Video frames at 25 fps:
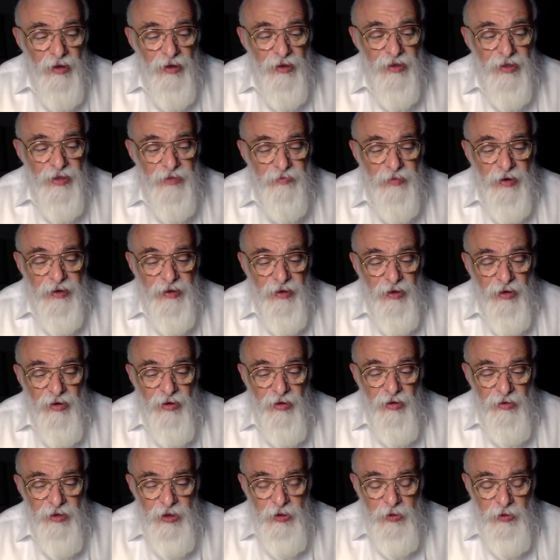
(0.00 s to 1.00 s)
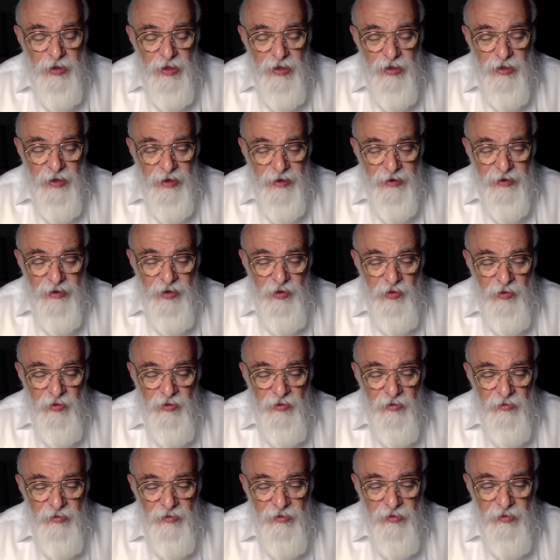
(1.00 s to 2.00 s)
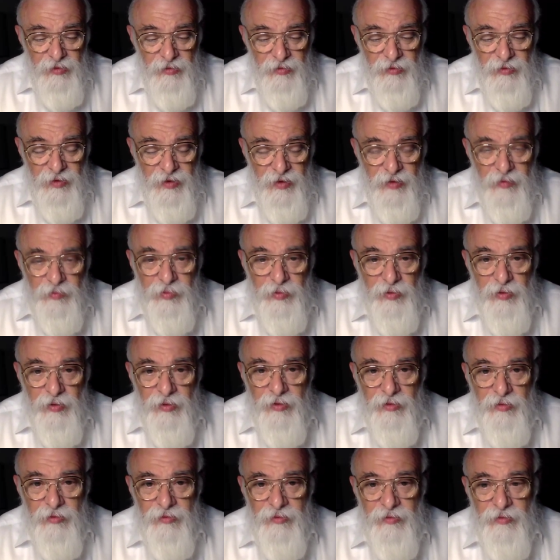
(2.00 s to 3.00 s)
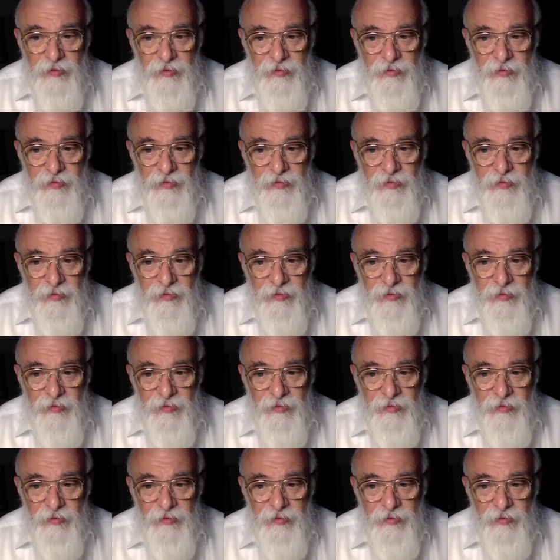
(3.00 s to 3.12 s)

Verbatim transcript: In Zmana Agolus, which is likened to, to Ibur,